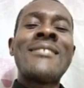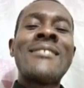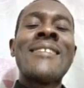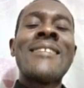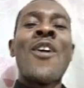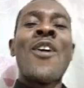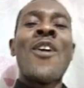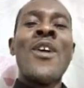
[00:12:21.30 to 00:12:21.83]

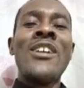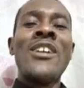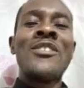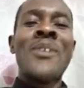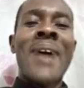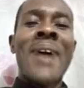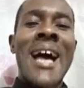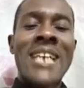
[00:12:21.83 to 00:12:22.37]
All
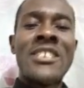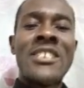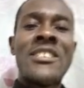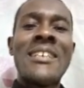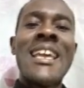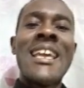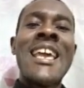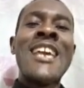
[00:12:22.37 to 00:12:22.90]
these
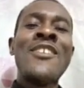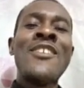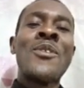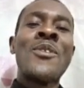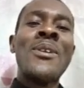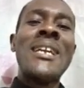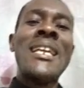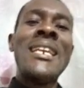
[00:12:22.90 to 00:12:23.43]
nymphs are
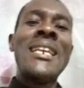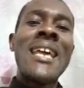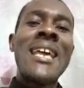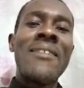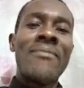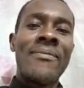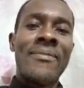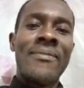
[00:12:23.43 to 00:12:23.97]
going
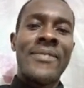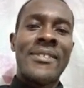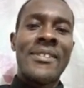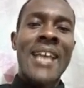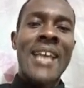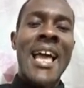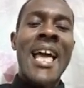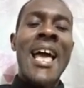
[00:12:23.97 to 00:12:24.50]
to
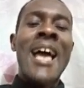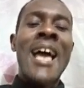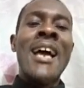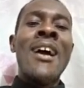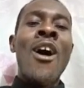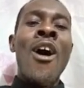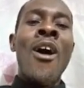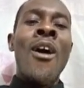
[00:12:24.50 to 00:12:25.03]
emerge
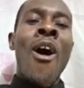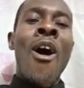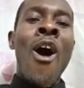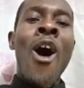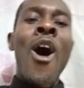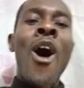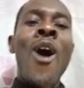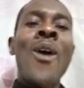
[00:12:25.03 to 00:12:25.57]
from the
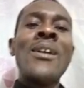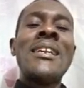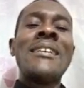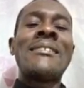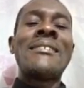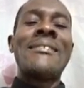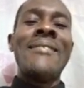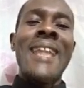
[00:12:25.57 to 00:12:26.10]
soil
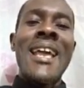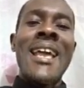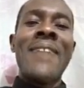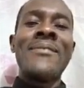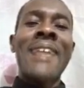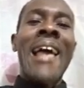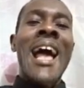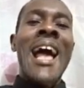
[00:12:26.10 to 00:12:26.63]
and
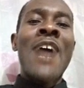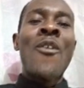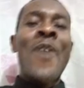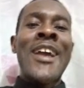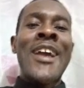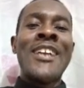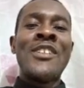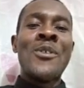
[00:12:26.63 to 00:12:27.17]

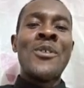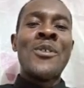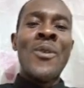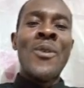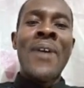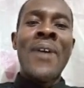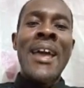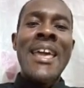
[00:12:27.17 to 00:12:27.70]
immediately
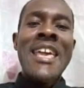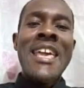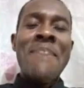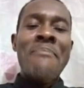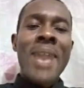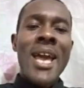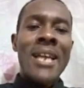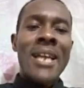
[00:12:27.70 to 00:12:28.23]

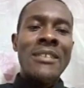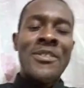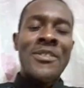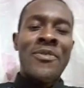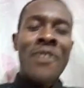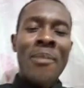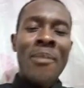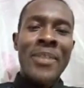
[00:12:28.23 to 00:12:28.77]
go
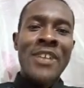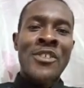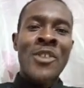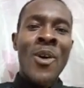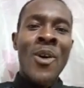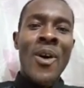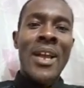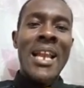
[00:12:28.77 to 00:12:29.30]
into the
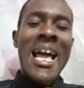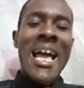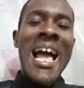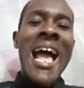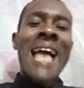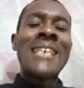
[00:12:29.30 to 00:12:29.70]
crops